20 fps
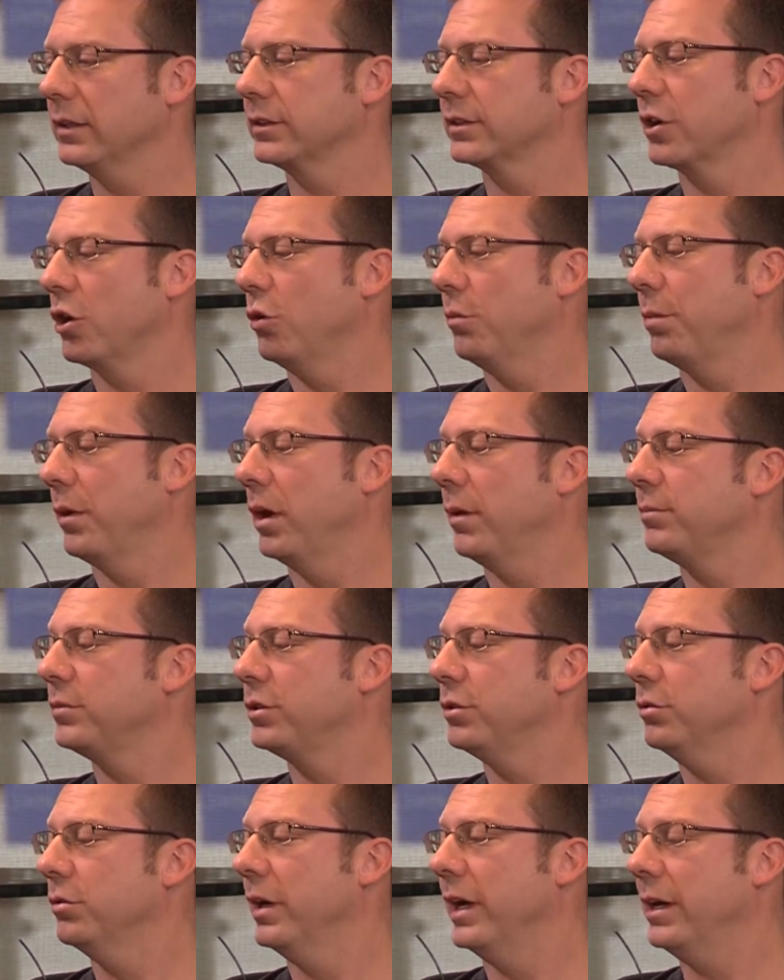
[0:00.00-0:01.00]
scope up
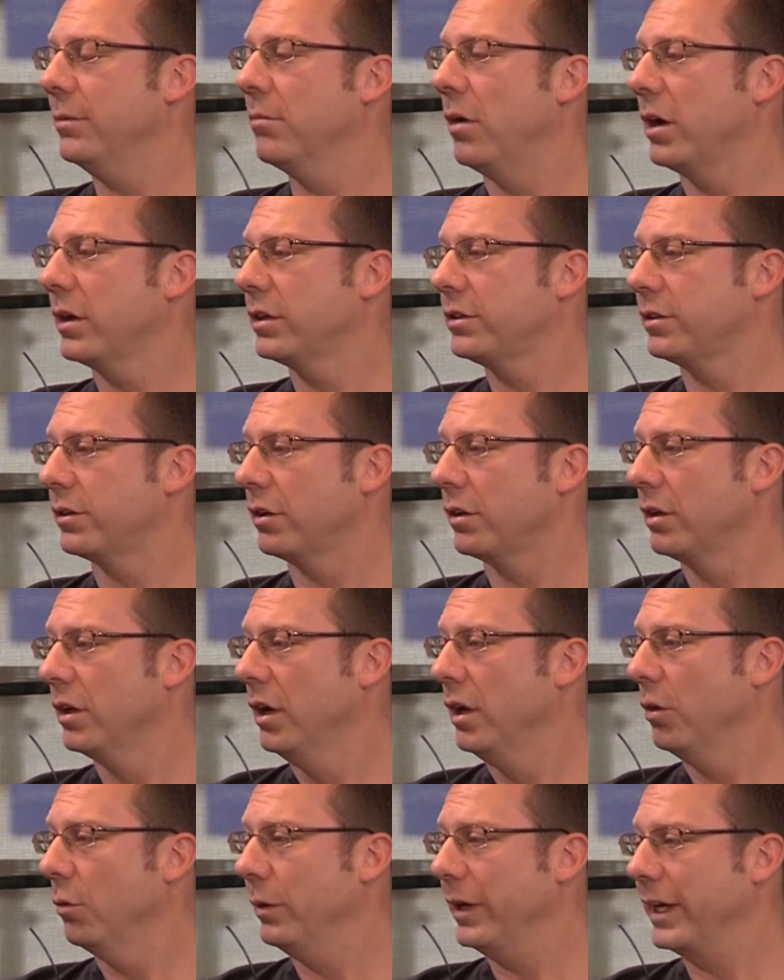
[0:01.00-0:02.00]
to a monitor,
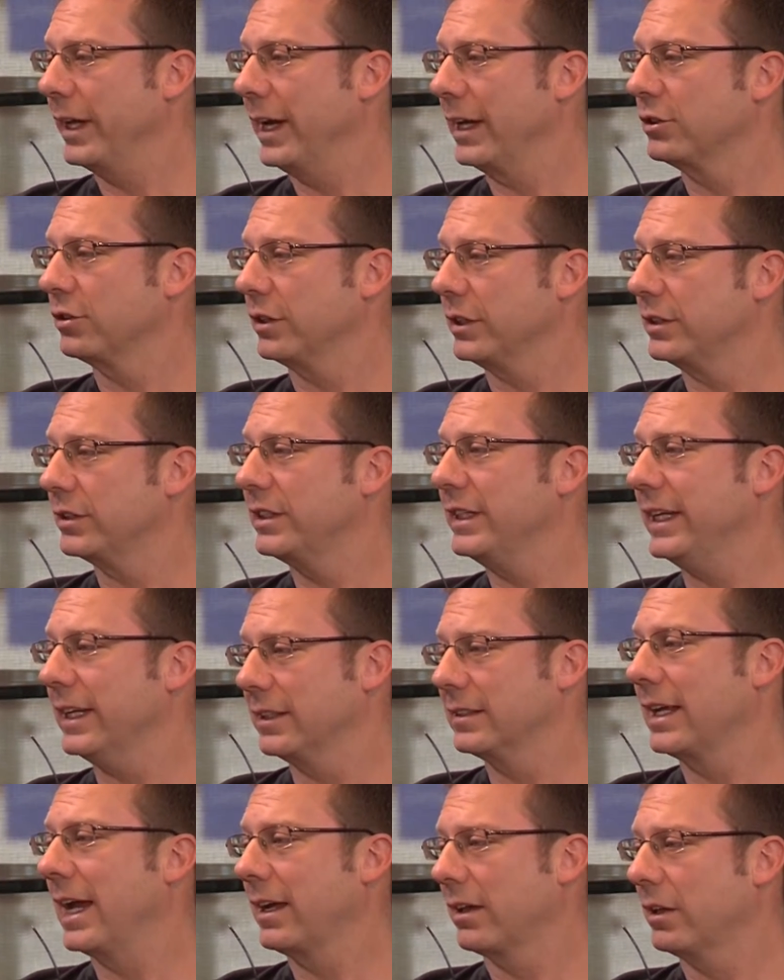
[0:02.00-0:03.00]
we can actually see
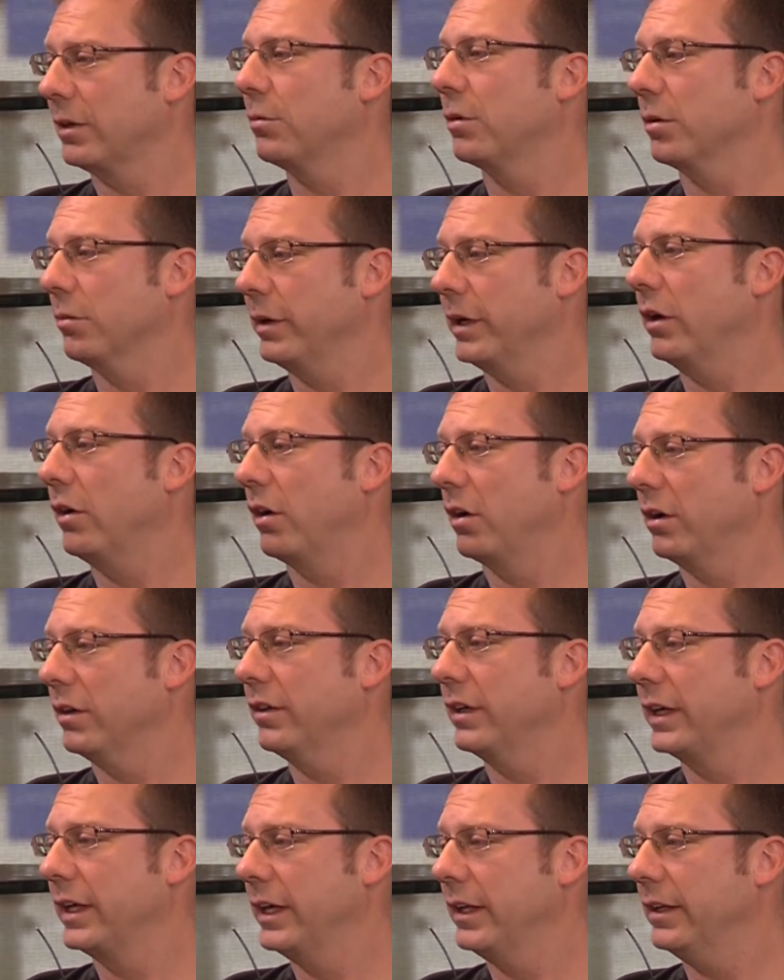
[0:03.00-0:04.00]
exactly where we are in
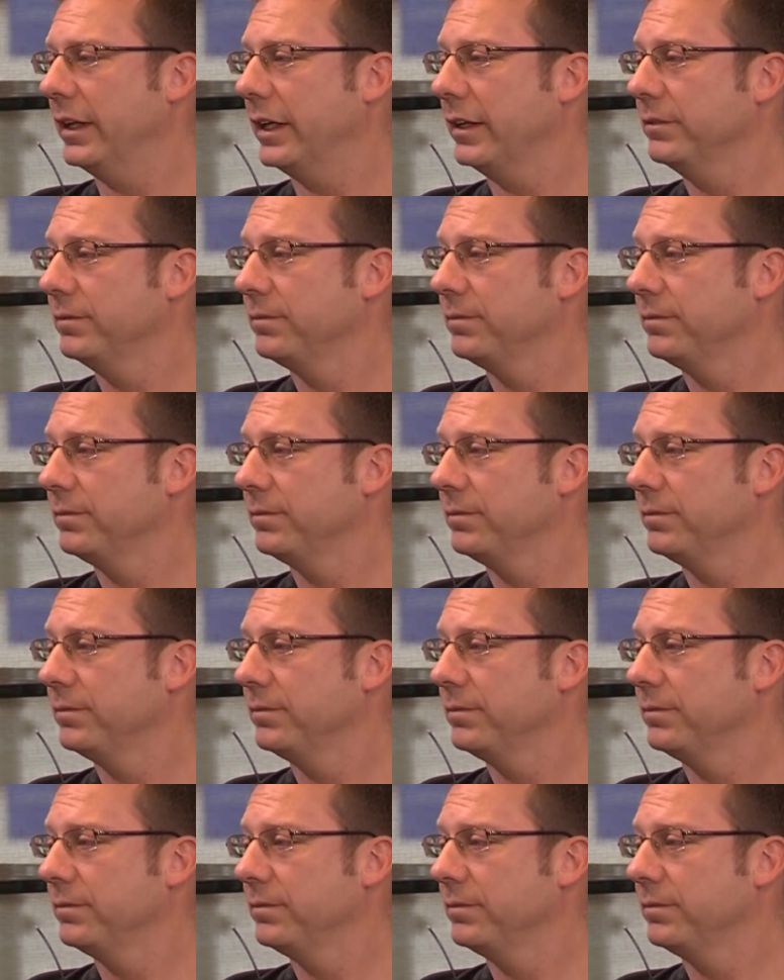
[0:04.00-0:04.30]
the kidney.